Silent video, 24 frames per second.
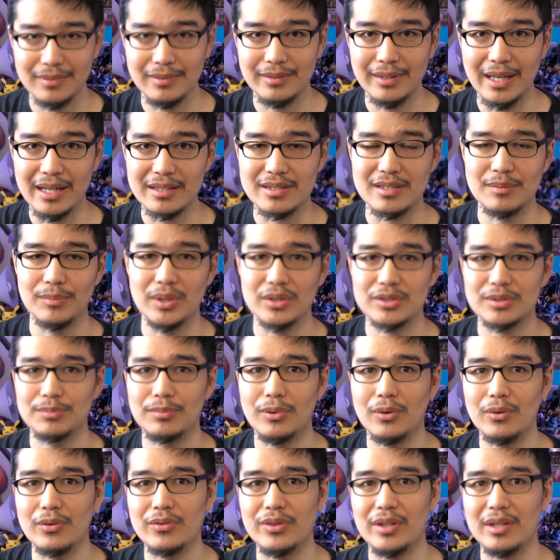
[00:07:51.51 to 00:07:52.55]
That's the most
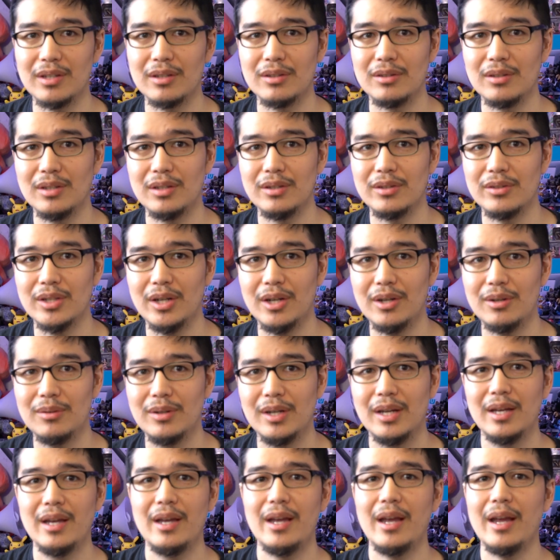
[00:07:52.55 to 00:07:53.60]
important thing you need to know
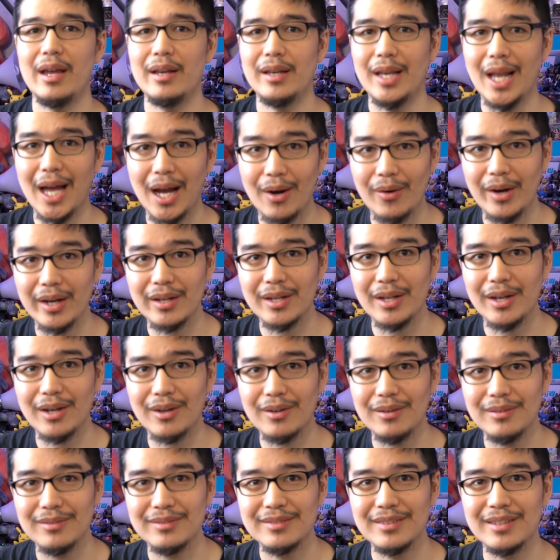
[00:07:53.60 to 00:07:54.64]
and now I
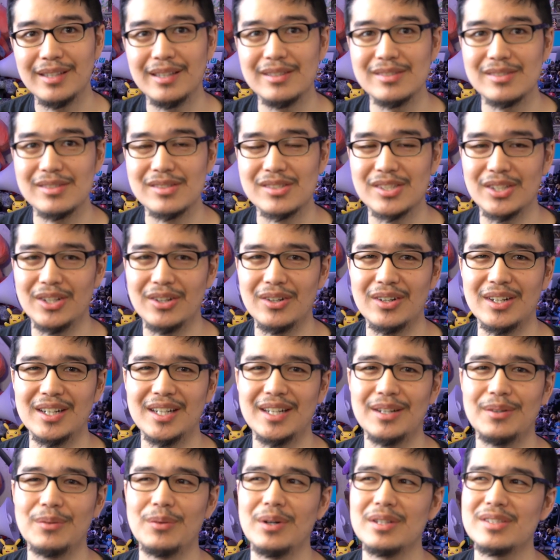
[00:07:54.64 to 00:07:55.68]
know. So
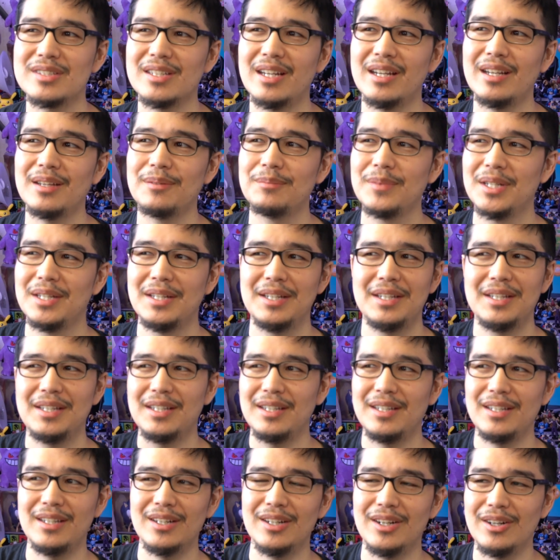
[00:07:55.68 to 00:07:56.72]
uh, once I,
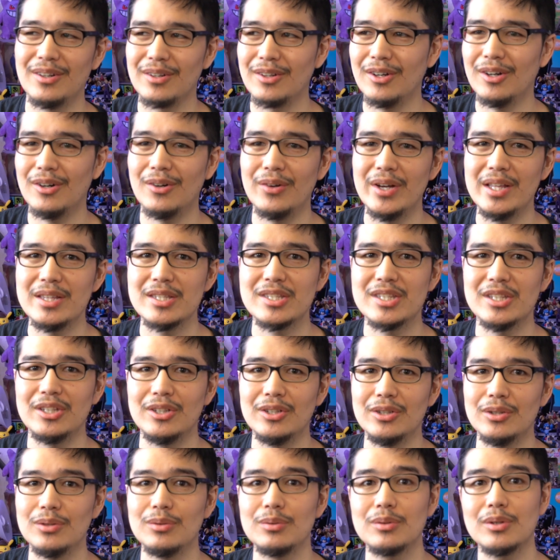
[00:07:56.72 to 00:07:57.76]
you know, go
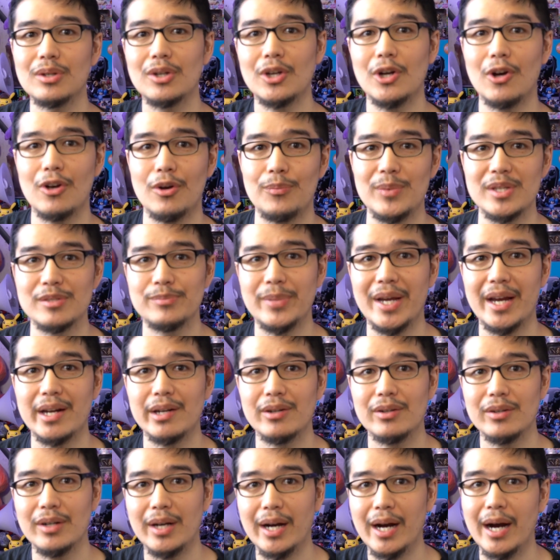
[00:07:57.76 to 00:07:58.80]
into Kokomi's
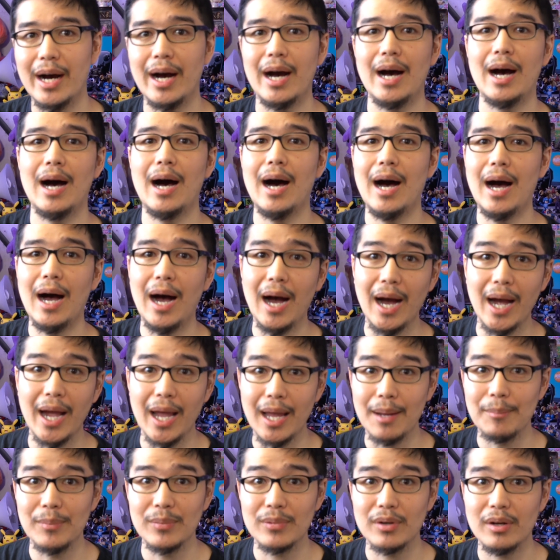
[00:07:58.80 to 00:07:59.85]
banner,
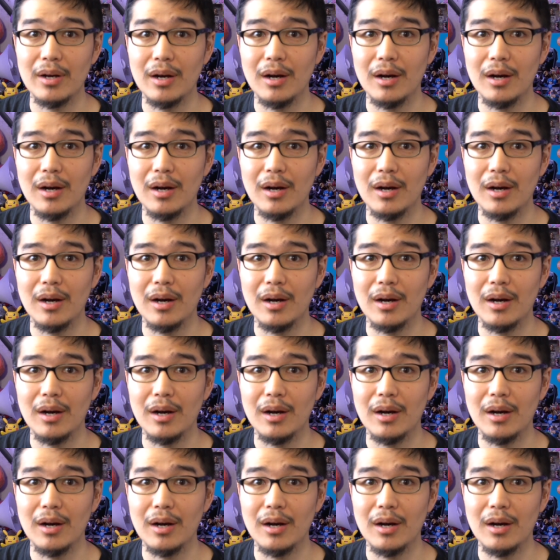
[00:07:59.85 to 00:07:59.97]
I'm